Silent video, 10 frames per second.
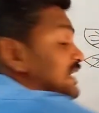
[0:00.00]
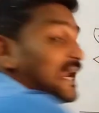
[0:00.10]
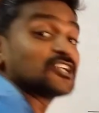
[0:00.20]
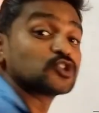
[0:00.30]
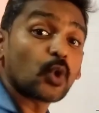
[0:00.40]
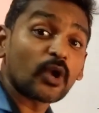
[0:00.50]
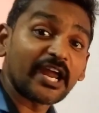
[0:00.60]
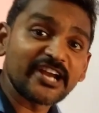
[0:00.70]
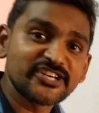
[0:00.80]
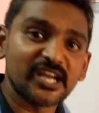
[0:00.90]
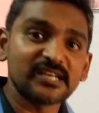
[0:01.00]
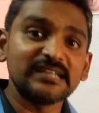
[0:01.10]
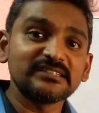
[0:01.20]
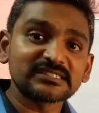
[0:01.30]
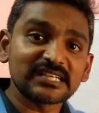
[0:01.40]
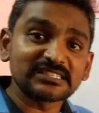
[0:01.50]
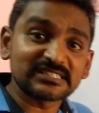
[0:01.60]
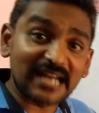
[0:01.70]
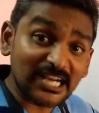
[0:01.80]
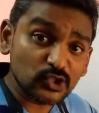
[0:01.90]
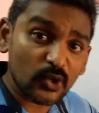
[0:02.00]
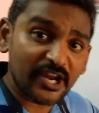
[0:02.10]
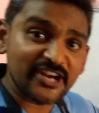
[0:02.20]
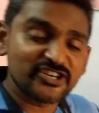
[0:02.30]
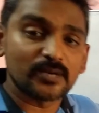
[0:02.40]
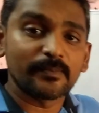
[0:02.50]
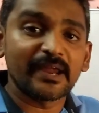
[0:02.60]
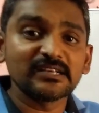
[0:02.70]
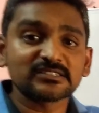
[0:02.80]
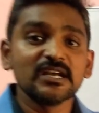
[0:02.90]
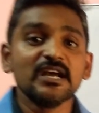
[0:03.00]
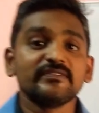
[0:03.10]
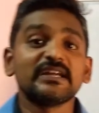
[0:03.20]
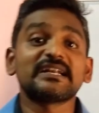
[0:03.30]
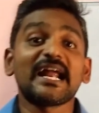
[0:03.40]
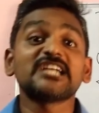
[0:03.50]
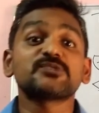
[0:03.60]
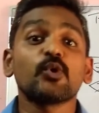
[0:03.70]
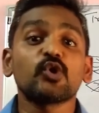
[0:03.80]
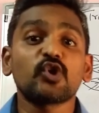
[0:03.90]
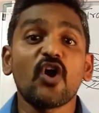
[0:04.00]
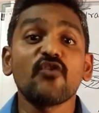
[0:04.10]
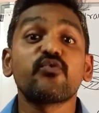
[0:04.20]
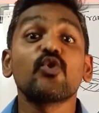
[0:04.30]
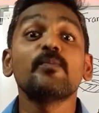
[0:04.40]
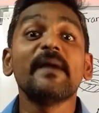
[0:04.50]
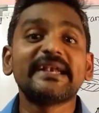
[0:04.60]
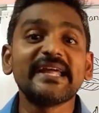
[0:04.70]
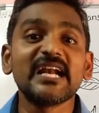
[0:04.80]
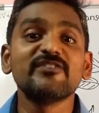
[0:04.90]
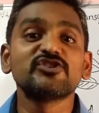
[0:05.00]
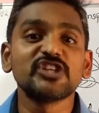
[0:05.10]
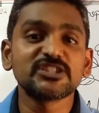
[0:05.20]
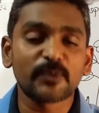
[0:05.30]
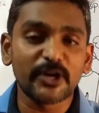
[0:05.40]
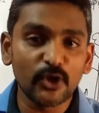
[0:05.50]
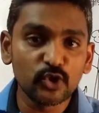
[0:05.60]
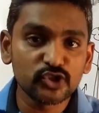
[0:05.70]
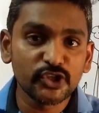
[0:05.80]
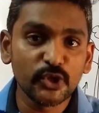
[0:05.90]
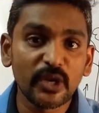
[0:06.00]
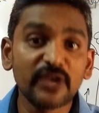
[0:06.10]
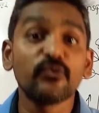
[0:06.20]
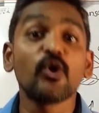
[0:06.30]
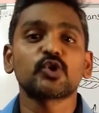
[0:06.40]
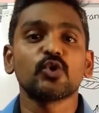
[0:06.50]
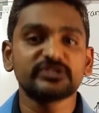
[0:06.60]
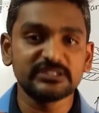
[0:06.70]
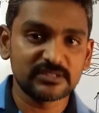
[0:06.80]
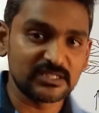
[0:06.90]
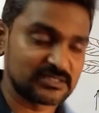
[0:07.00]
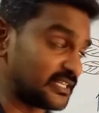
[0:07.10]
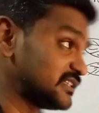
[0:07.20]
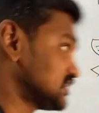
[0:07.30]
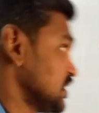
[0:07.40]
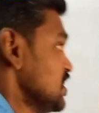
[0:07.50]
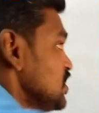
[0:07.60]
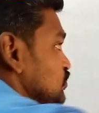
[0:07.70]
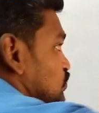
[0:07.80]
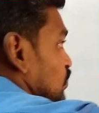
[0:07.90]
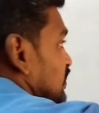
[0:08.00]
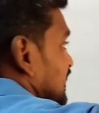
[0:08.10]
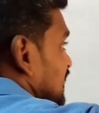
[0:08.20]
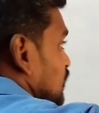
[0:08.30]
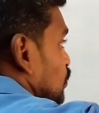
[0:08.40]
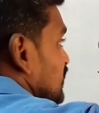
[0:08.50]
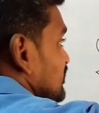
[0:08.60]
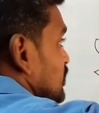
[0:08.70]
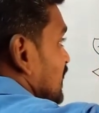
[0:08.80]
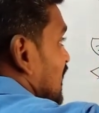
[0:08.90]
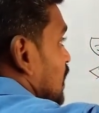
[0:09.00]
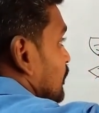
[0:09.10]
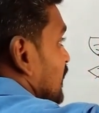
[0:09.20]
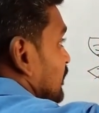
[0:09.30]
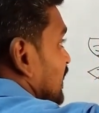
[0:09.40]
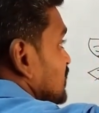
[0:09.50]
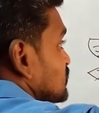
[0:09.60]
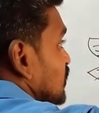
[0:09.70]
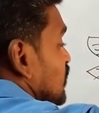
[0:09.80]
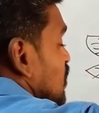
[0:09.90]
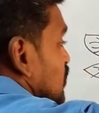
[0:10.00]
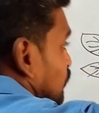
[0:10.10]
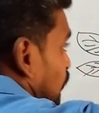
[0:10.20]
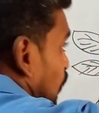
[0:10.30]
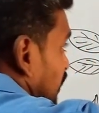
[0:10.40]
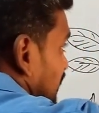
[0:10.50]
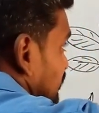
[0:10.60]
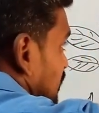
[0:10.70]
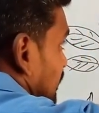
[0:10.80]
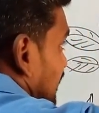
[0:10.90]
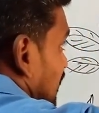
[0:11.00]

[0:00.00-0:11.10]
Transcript: means translocation? In this case, translocation means the transport of food material which is produced during photosynthesis. So here who will be helping means phloem will be